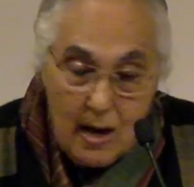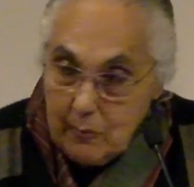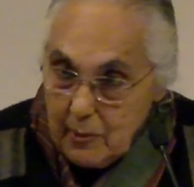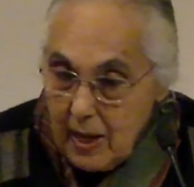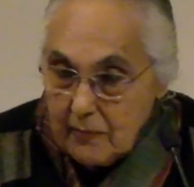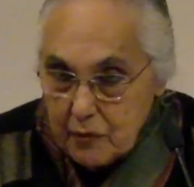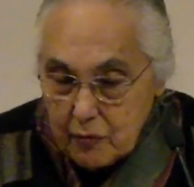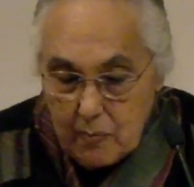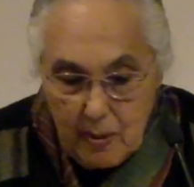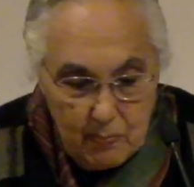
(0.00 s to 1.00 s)
And we have to
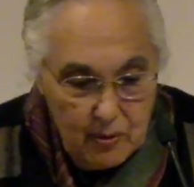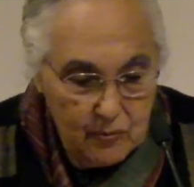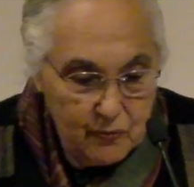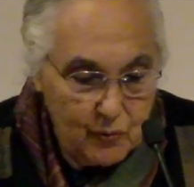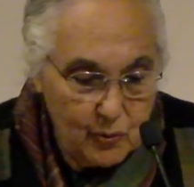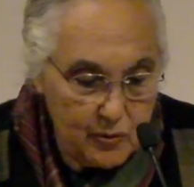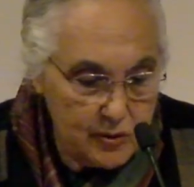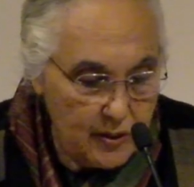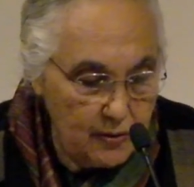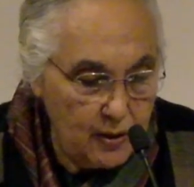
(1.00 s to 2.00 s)
remember, of
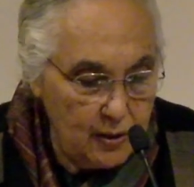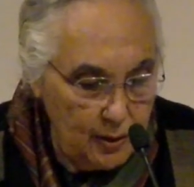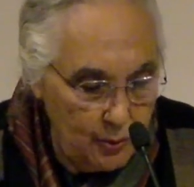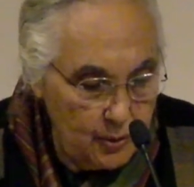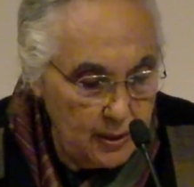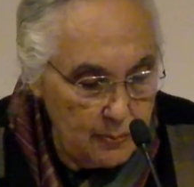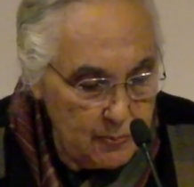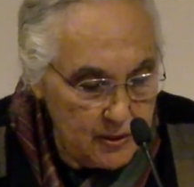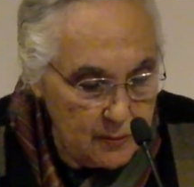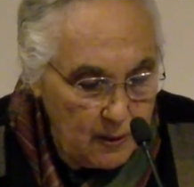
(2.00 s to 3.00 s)
course, that the colonial
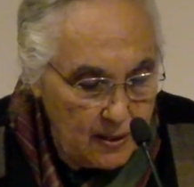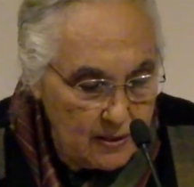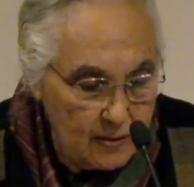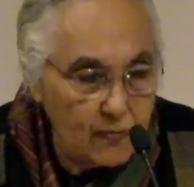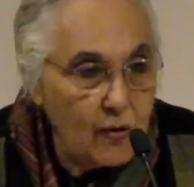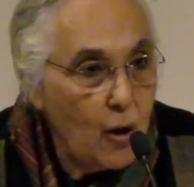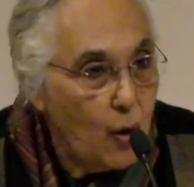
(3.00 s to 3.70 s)
perspective